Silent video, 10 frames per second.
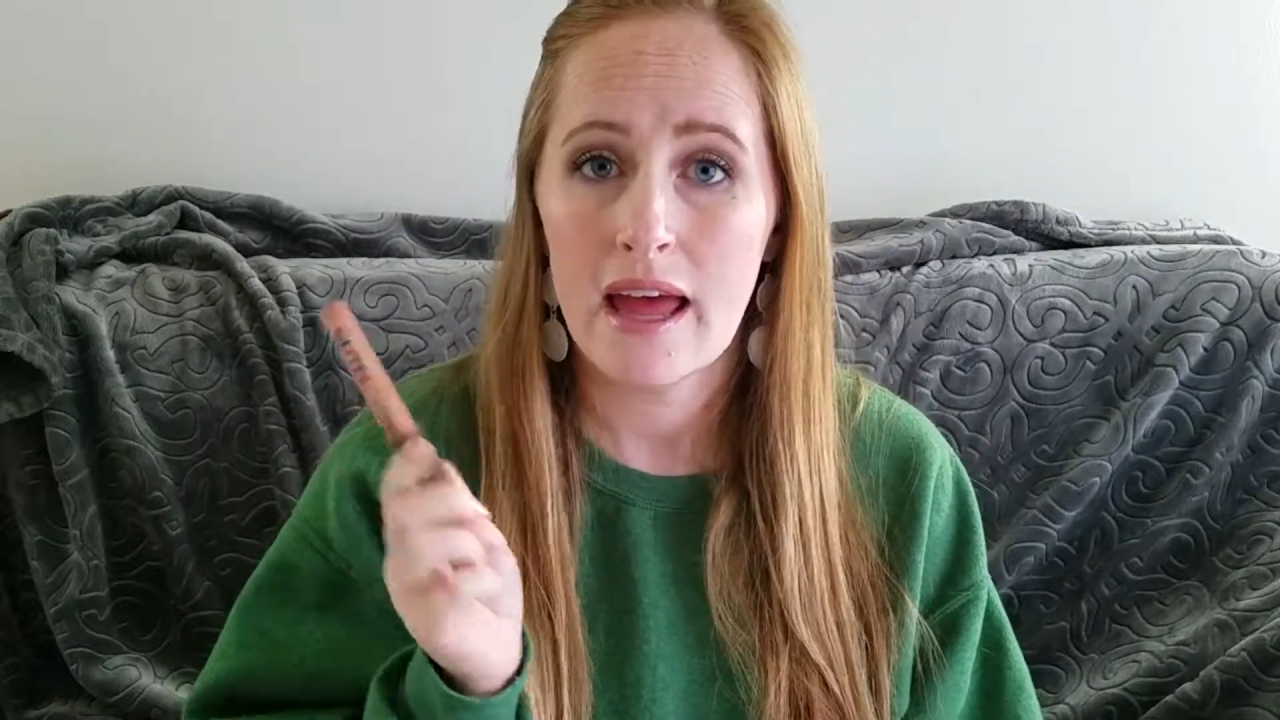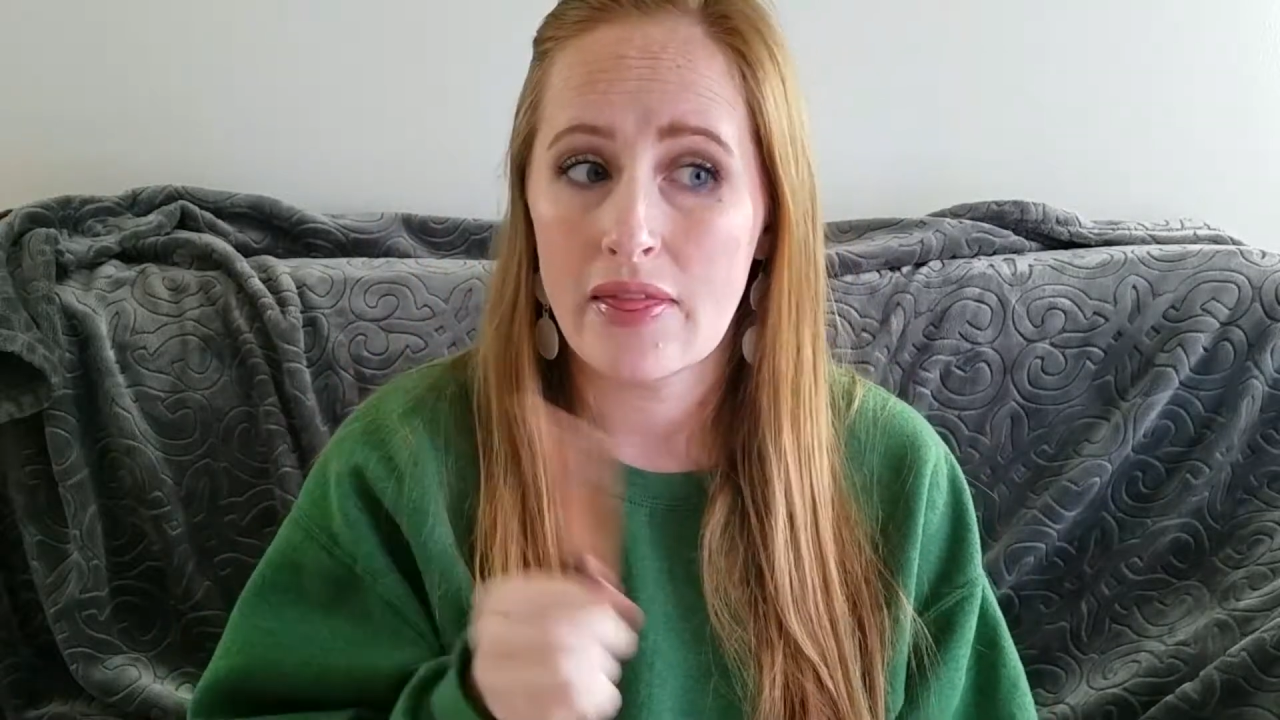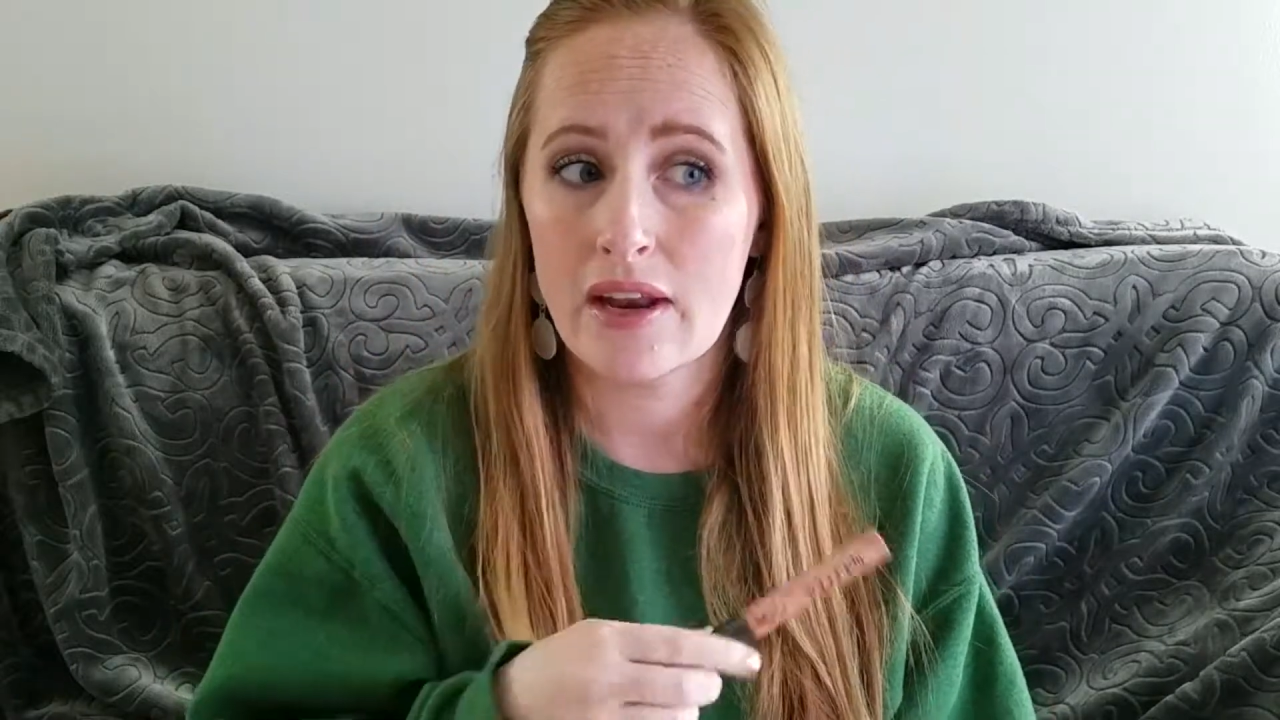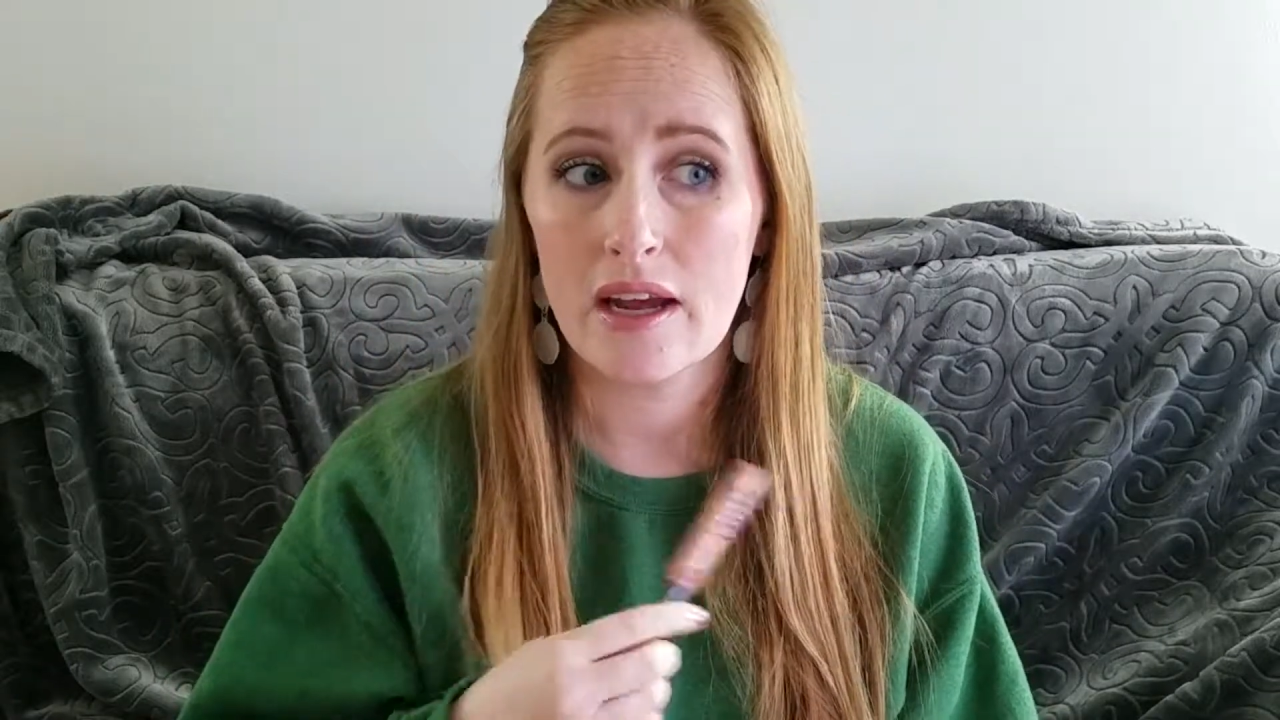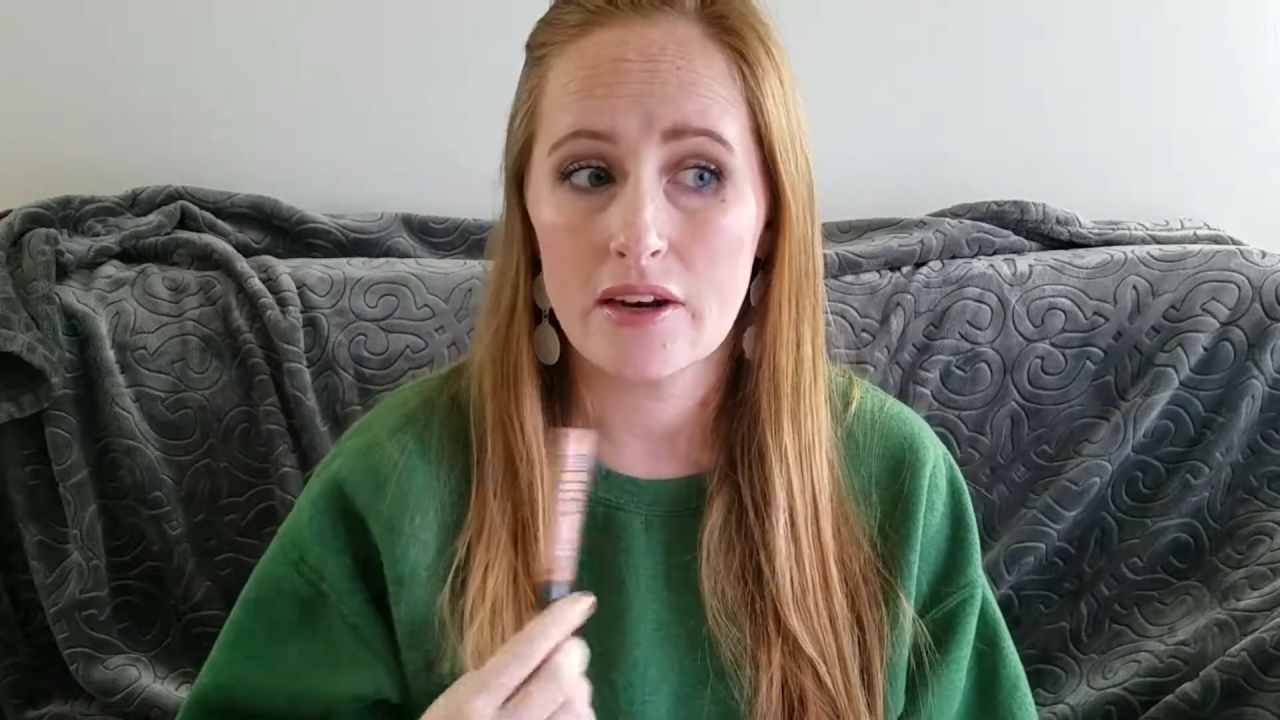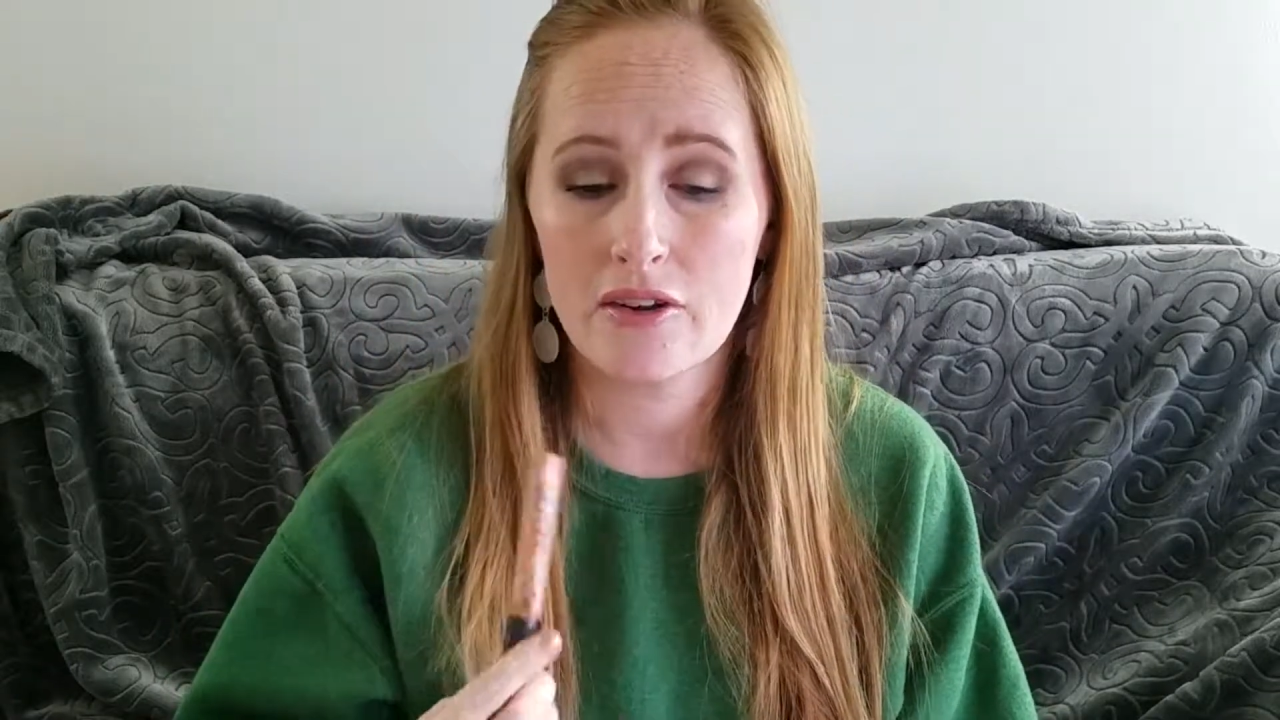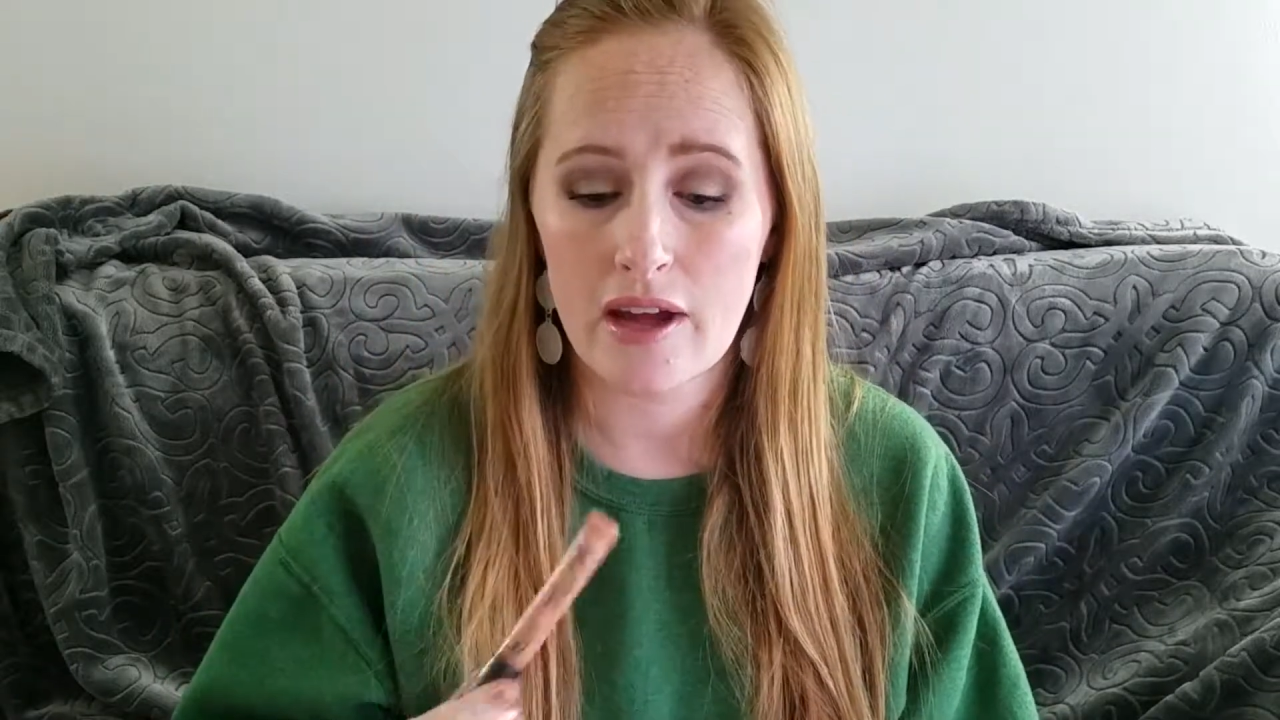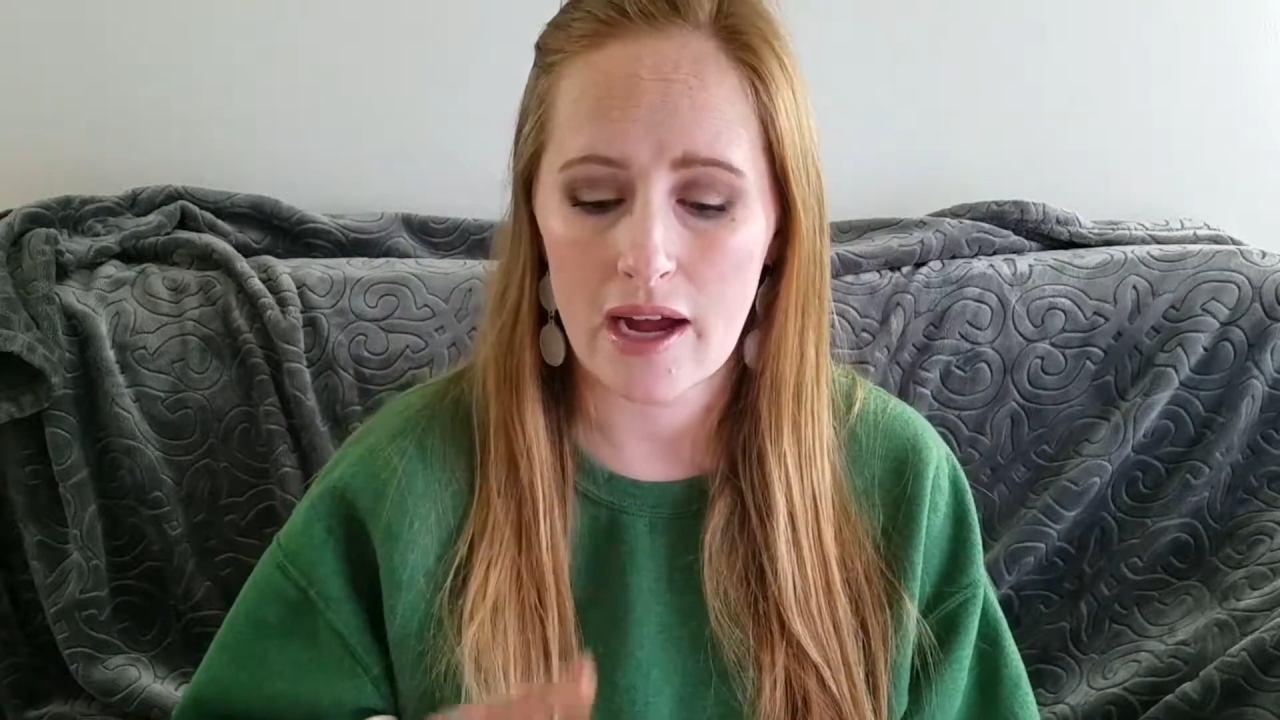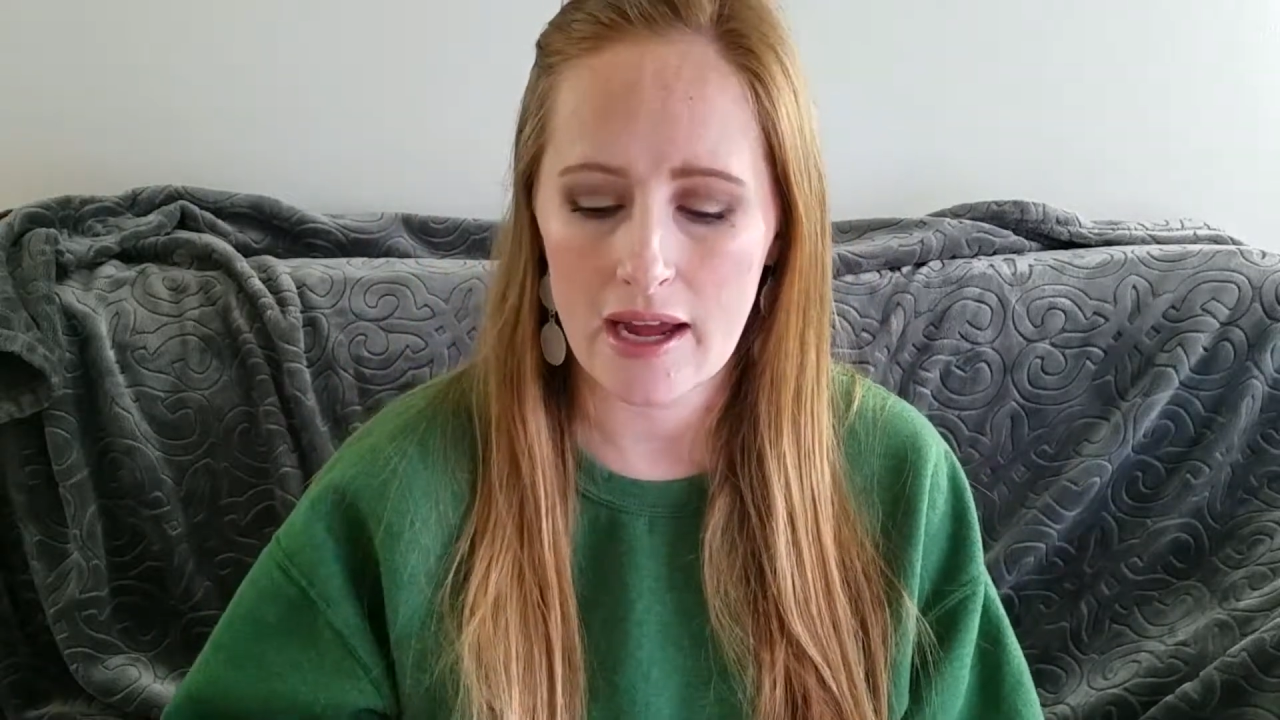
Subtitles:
and then under that